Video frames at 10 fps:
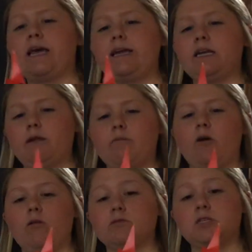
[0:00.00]
lightning
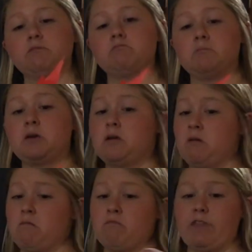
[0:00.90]
bolt?
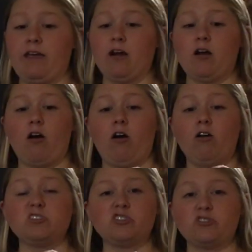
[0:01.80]
They are
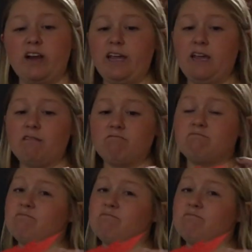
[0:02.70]
all straight,